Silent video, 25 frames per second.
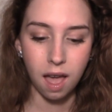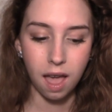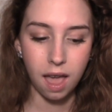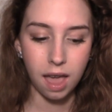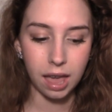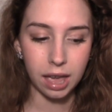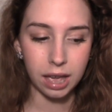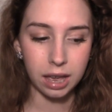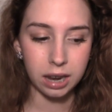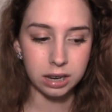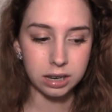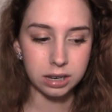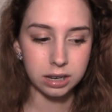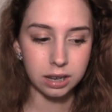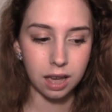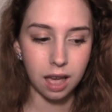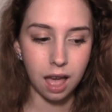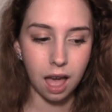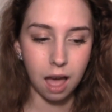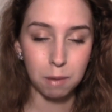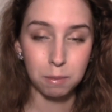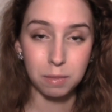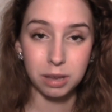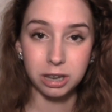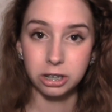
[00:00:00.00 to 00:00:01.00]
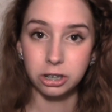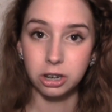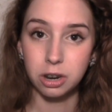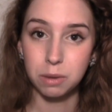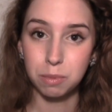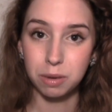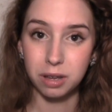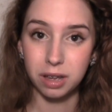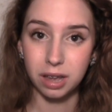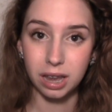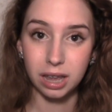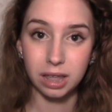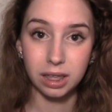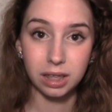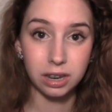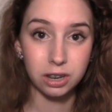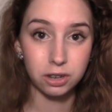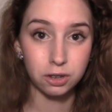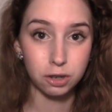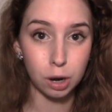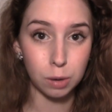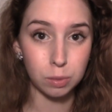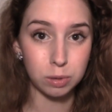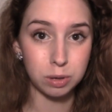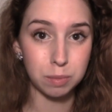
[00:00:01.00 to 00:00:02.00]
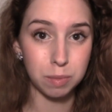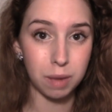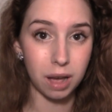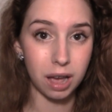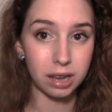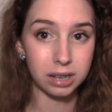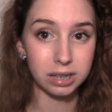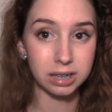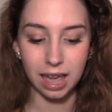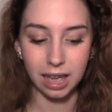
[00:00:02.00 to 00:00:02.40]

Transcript: and I'll make sure to put in the description box,